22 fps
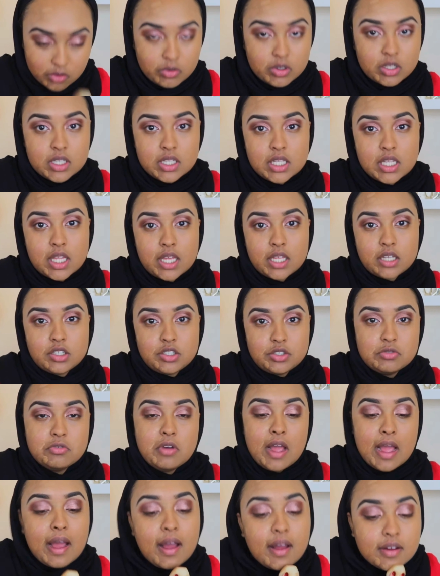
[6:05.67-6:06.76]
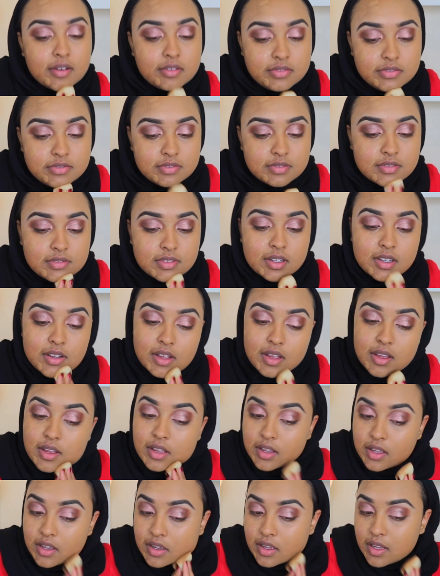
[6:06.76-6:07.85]
really like do half
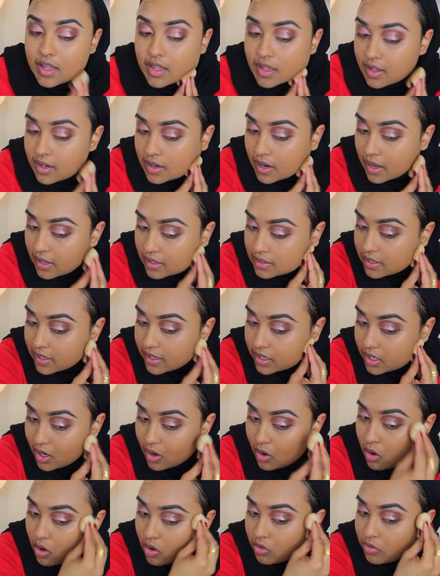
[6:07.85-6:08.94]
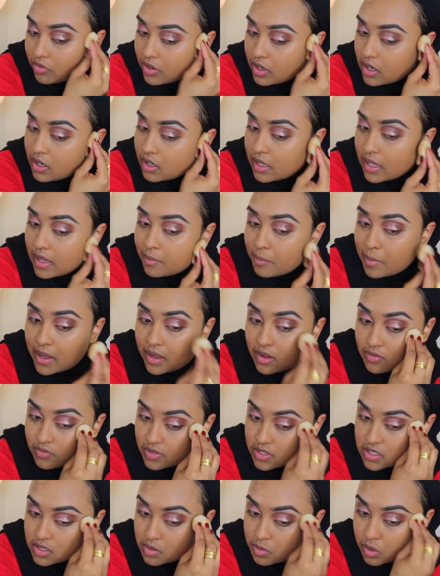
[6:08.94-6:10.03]
and not like go over like my
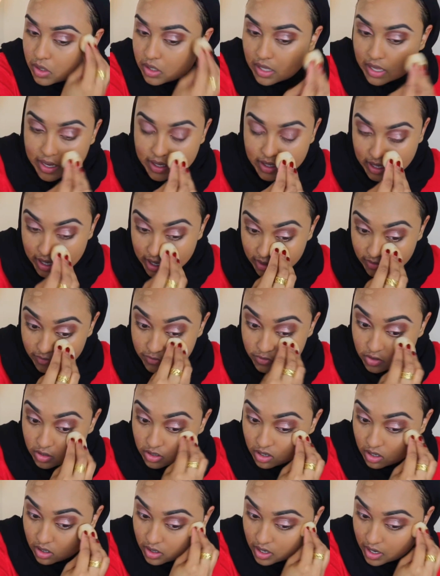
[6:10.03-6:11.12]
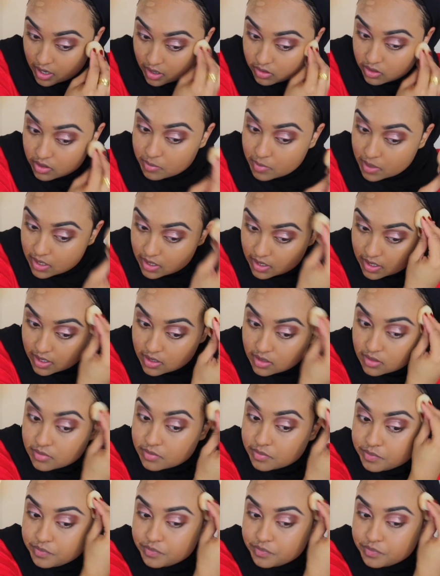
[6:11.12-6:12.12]
invisible line I have drawn out in my head.